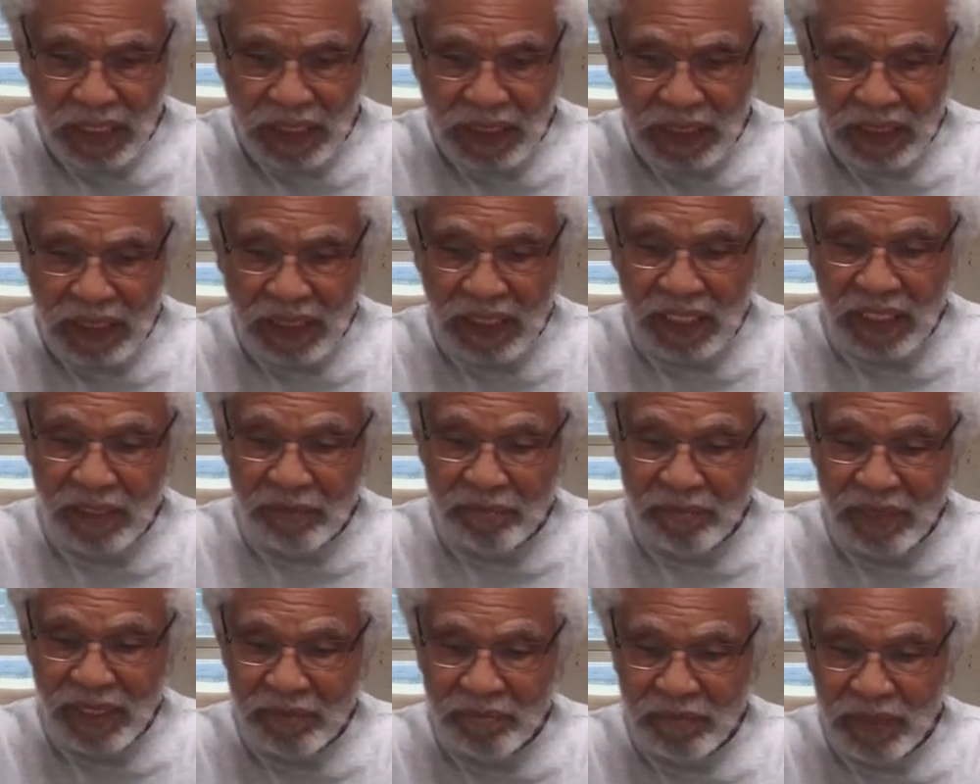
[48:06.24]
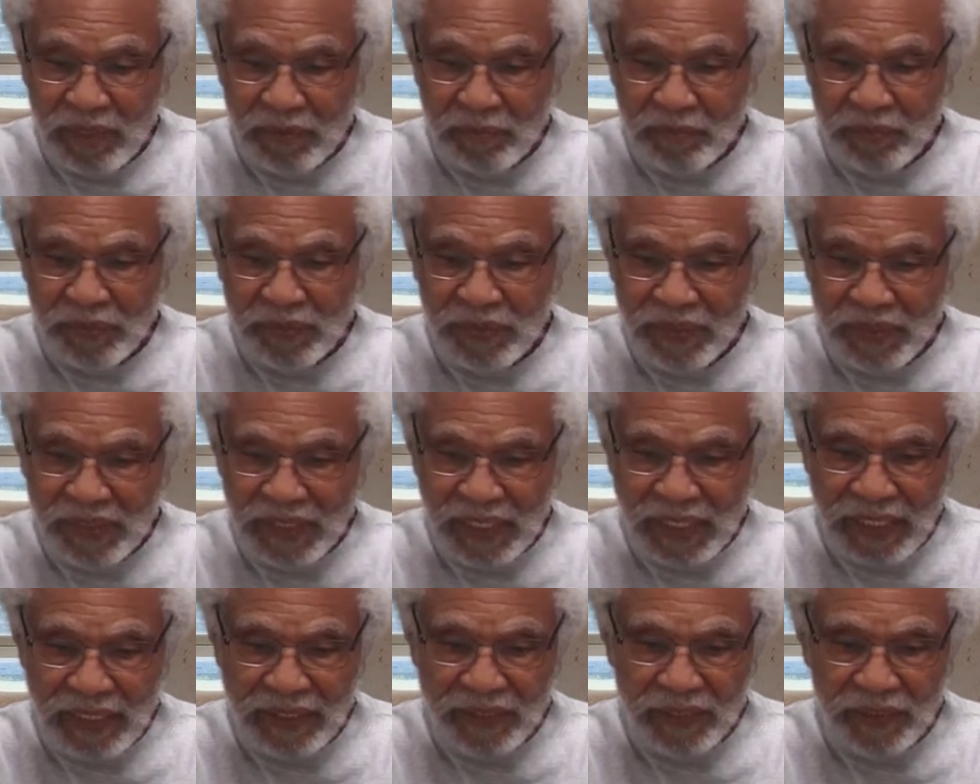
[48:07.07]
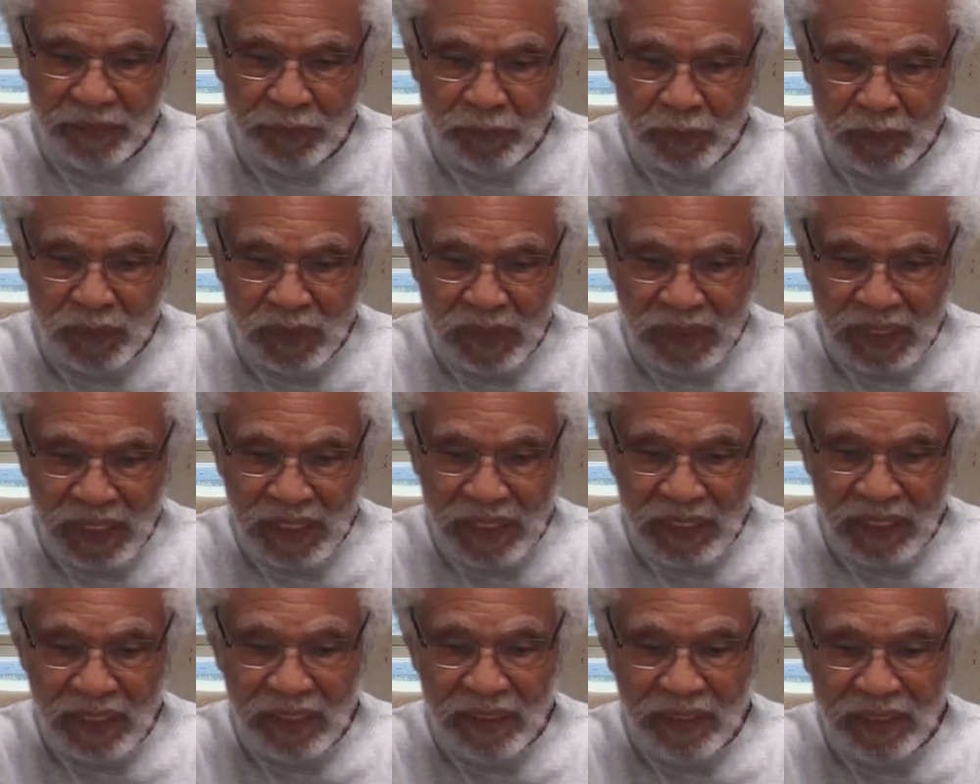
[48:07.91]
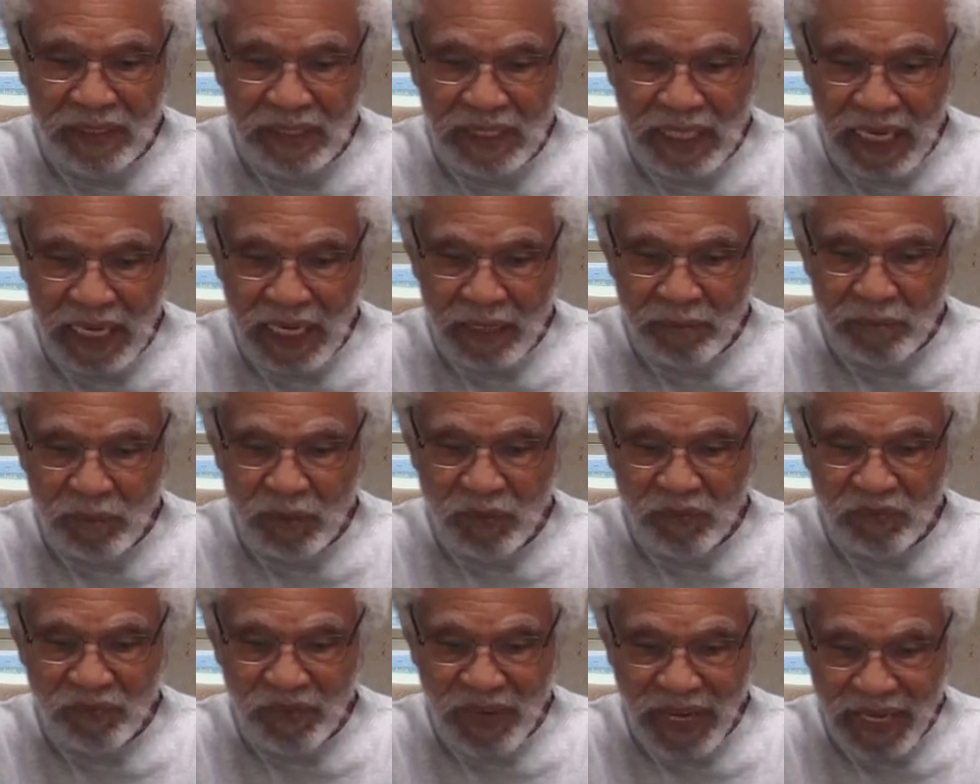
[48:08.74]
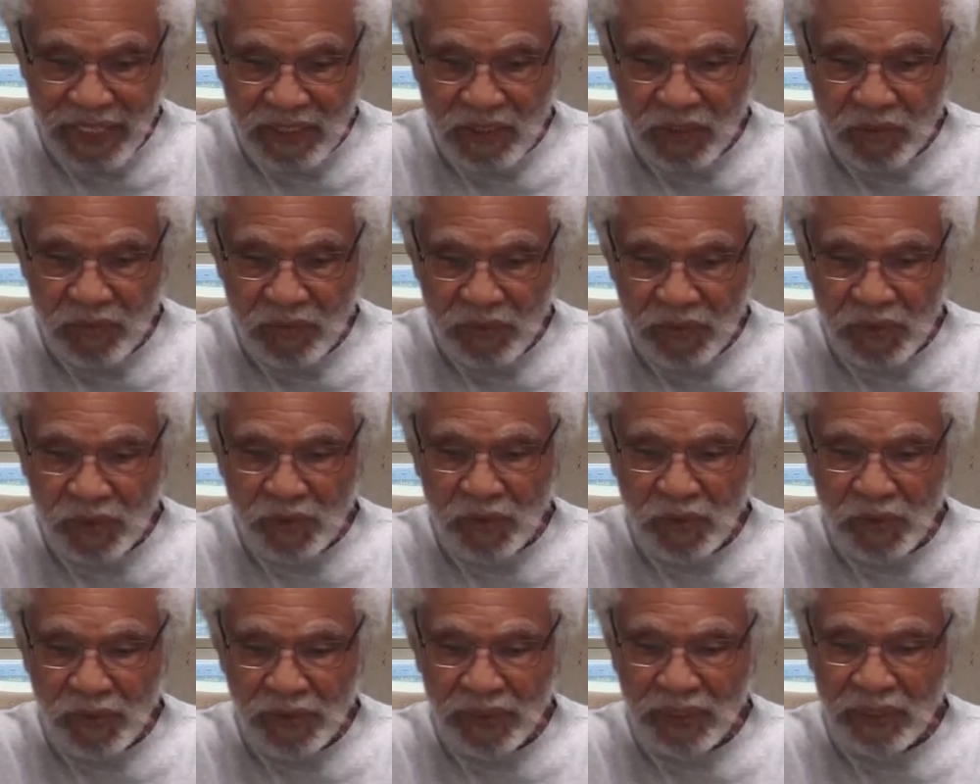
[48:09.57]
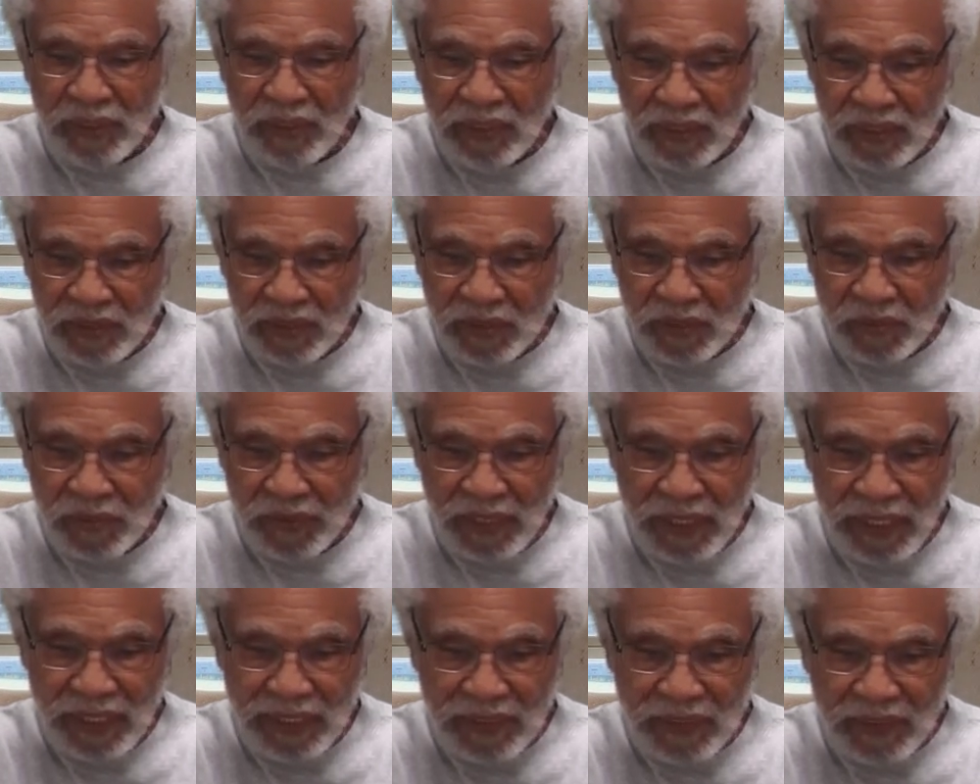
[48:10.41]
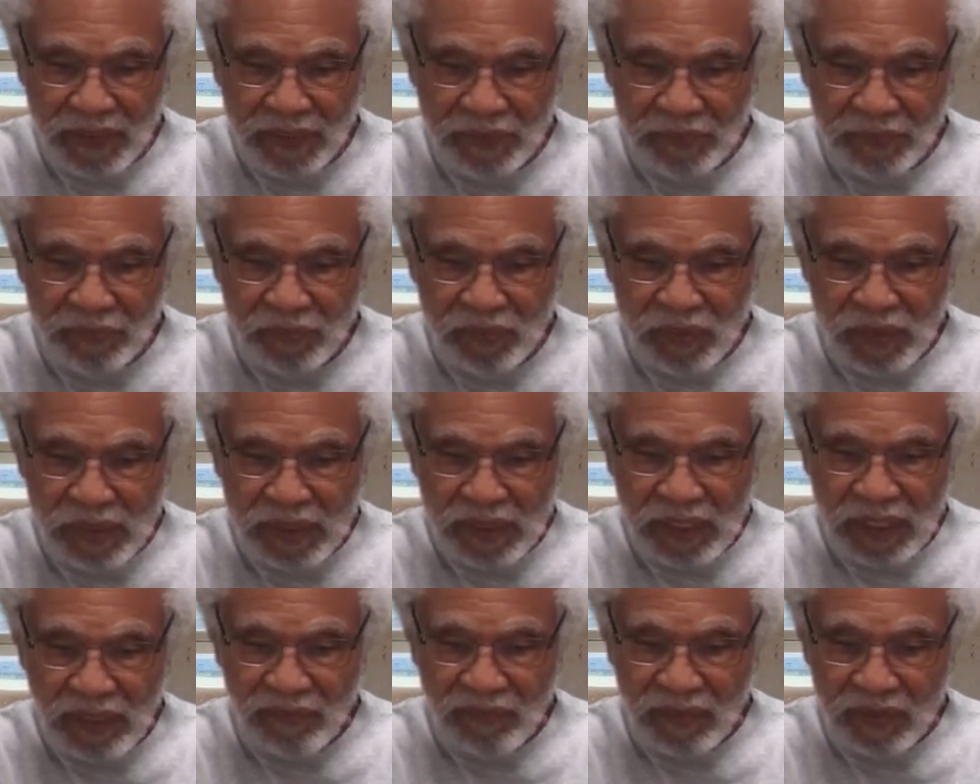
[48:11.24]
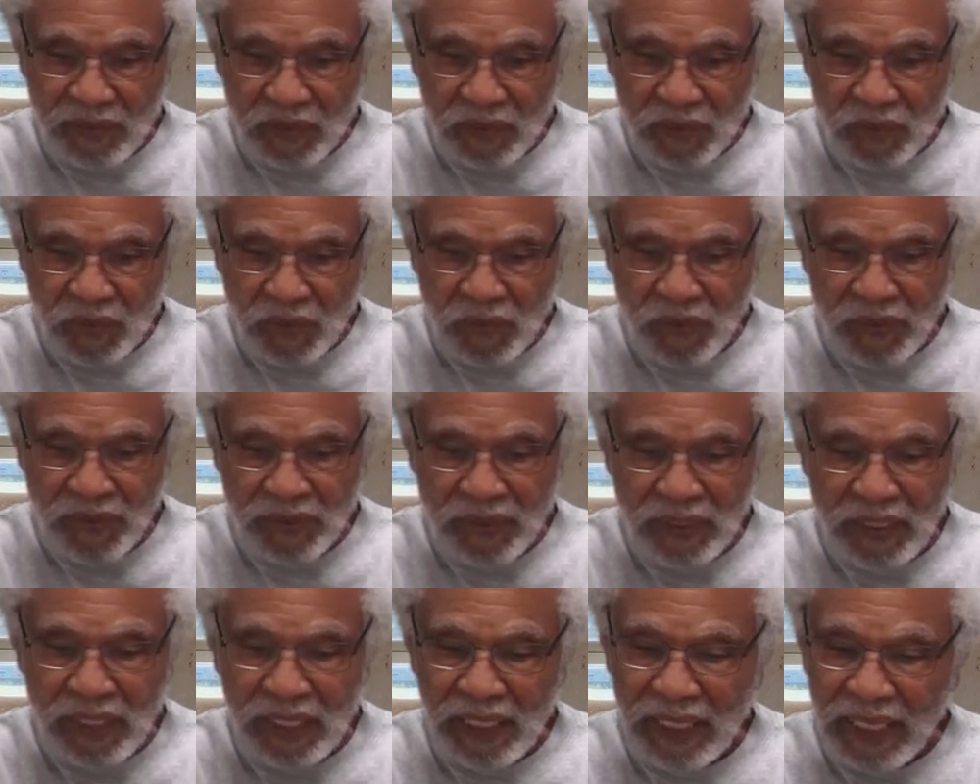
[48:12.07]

The amendment presents an undeniable, factual, sordid history lesson of the sort